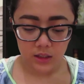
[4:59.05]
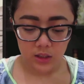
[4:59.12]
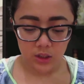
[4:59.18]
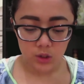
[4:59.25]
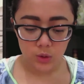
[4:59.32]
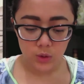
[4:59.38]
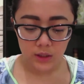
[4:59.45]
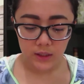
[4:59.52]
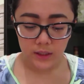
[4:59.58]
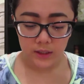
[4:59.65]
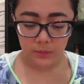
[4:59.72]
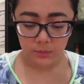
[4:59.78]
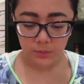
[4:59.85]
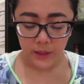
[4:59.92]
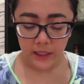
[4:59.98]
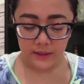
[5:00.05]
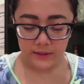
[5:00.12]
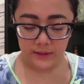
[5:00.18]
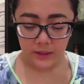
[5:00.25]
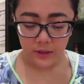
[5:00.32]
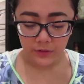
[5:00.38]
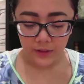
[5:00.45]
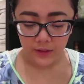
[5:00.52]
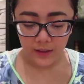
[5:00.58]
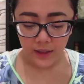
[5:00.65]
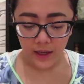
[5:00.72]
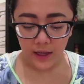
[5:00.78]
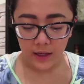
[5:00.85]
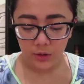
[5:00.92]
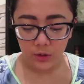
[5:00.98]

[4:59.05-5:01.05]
you eat it by itself like that,